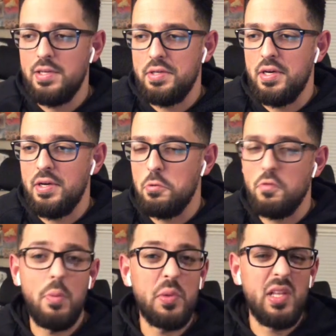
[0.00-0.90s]
over
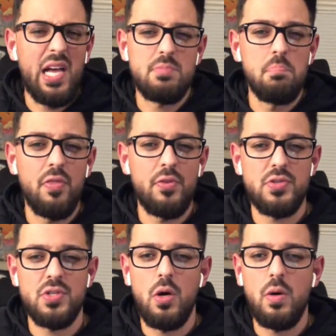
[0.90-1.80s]
about the last month or
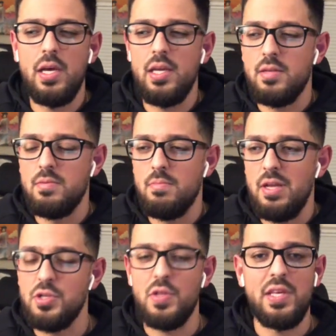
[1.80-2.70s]
so, I had
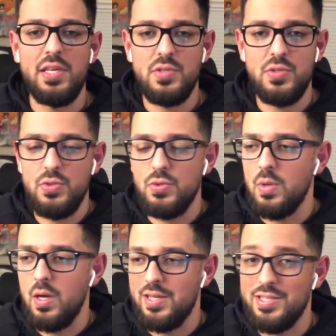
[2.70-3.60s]
mentioned things to
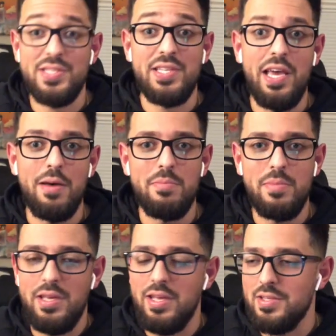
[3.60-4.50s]
Sam
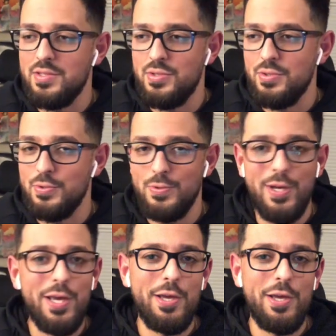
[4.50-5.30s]
and to